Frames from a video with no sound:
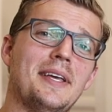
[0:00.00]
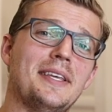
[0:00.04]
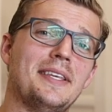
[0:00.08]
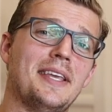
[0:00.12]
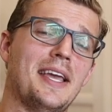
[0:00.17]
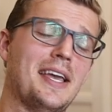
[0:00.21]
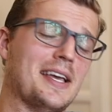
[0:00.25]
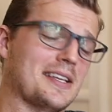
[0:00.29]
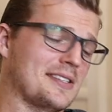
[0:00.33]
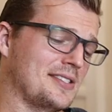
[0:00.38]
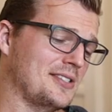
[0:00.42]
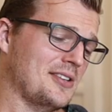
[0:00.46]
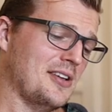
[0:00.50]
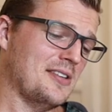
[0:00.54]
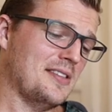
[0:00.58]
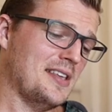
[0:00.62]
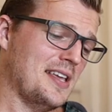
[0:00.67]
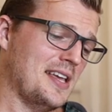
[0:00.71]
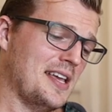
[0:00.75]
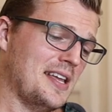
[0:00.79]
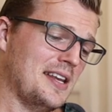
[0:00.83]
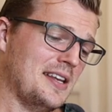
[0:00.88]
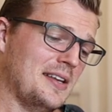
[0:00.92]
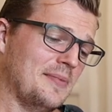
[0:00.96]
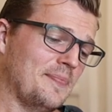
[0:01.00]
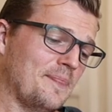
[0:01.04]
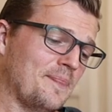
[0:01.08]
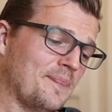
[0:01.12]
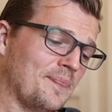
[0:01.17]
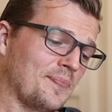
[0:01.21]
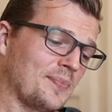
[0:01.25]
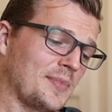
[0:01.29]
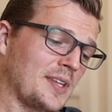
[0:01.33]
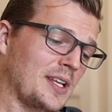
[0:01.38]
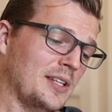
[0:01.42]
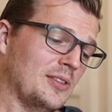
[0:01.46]
yeah, so then,
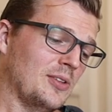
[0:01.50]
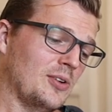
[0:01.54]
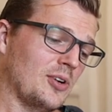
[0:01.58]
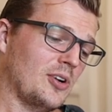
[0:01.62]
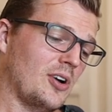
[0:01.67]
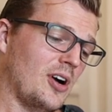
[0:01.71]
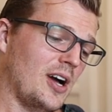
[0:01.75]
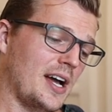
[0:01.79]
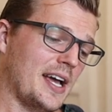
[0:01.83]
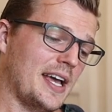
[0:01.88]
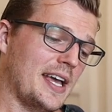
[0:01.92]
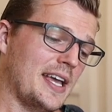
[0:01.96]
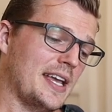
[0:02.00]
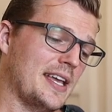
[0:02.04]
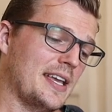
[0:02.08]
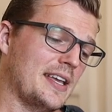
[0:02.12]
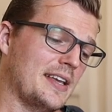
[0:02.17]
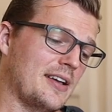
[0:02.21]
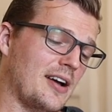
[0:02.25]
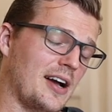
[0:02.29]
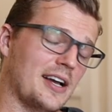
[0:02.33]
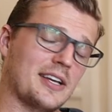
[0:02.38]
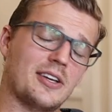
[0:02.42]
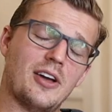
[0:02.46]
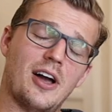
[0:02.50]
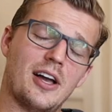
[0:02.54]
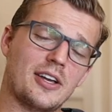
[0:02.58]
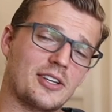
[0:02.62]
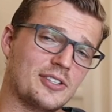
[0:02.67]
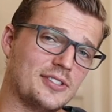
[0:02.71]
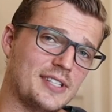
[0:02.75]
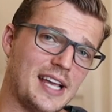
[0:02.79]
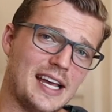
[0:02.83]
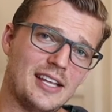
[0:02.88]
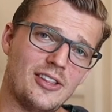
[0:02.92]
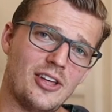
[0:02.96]
look,
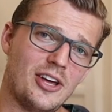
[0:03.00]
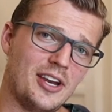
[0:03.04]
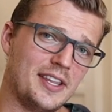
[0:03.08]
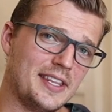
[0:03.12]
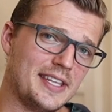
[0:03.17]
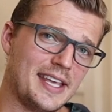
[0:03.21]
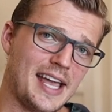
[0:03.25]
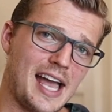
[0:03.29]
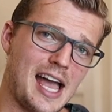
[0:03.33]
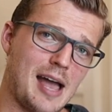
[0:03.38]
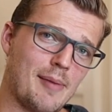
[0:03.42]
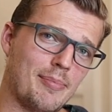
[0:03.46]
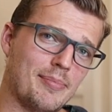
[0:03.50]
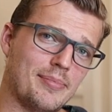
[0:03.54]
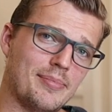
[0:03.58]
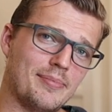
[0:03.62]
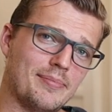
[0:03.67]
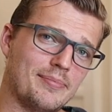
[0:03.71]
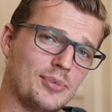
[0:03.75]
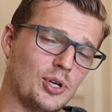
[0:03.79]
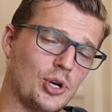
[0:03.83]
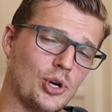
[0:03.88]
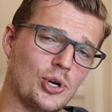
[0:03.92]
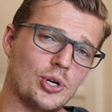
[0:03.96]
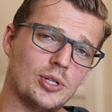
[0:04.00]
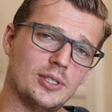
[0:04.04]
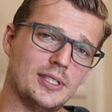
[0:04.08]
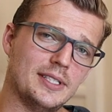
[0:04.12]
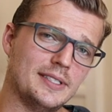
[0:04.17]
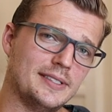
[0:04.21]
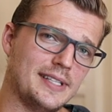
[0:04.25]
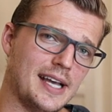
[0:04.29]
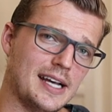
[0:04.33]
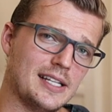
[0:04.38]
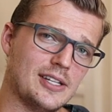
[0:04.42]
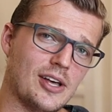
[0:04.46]
I downloaded the app,
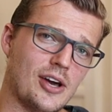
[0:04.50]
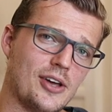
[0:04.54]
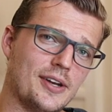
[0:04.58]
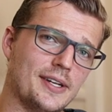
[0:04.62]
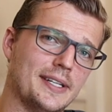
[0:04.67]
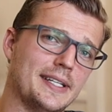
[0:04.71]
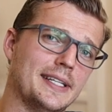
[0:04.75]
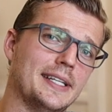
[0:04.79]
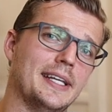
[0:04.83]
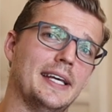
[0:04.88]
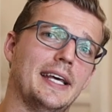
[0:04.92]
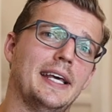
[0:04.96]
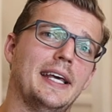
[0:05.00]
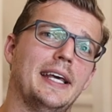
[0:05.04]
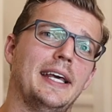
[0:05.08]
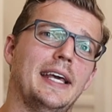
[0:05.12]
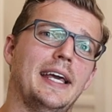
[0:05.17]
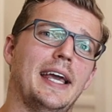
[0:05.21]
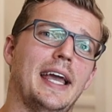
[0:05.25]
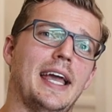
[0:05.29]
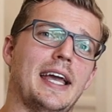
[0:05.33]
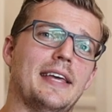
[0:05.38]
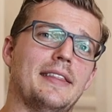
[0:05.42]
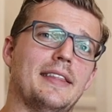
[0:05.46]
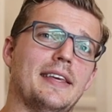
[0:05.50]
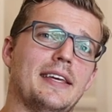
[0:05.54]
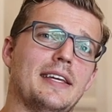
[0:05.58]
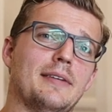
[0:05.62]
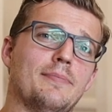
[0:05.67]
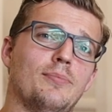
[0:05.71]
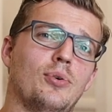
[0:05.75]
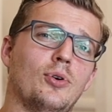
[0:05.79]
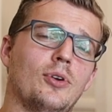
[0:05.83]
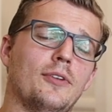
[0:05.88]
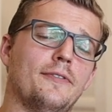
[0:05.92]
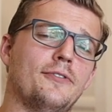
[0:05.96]
Googled it, downloaded it, and
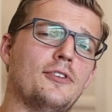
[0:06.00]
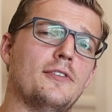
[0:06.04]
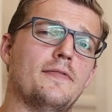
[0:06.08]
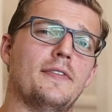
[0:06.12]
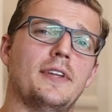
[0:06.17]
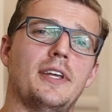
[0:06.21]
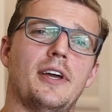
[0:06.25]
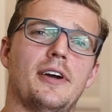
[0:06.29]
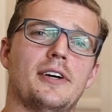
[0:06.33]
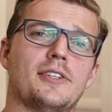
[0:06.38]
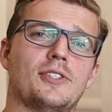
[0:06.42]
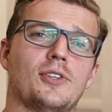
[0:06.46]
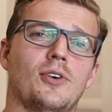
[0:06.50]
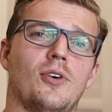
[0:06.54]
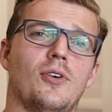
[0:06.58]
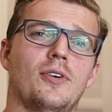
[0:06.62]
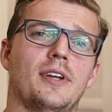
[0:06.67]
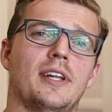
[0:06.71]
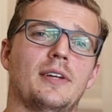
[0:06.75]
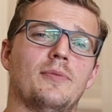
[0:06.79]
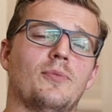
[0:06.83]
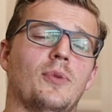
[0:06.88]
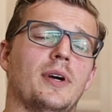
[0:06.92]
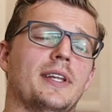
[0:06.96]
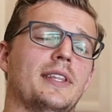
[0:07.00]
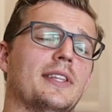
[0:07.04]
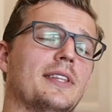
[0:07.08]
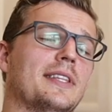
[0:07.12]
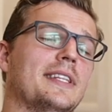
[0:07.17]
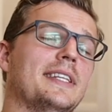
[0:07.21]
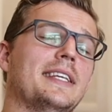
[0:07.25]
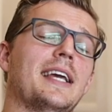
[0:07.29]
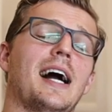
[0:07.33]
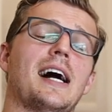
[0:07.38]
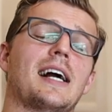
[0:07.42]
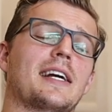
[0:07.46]
then put a few videos on and went,
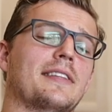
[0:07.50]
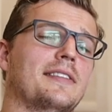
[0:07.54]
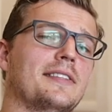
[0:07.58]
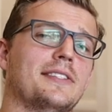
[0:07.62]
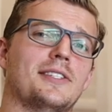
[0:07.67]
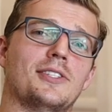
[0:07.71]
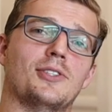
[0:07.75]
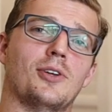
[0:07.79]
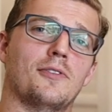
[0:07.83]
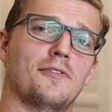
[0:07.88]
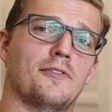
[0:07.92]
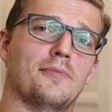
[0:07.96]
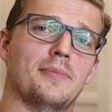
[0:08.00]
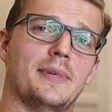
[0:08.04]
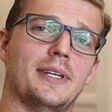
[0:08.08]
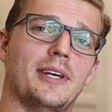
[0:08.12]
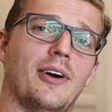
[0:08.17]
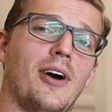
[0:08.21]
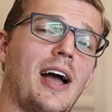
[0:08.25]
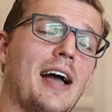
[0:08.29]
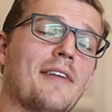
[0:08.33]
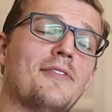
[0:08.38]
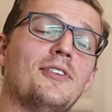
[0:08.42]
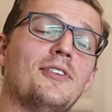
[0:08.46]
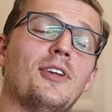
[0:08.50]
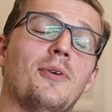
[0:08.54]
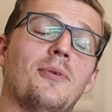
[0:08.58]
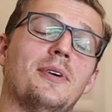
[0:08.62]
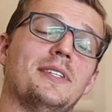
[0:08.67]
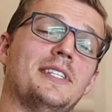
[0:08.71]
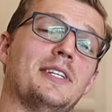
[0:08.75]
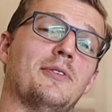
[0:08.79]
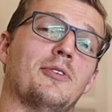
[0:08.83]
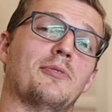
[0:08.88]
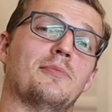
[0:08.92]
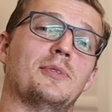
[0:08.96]
yuck, this is not for me. I have no
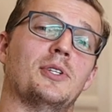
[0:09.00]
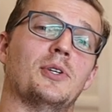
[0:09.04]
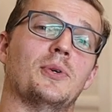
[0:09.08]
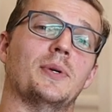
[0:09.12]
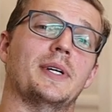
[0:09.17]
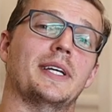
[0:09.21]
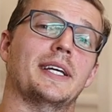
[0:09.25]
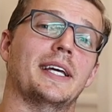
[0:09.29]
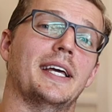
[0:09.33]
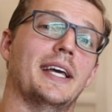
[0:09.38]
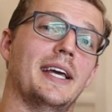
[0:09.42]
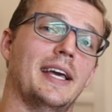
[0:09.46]
idea what I'm doing.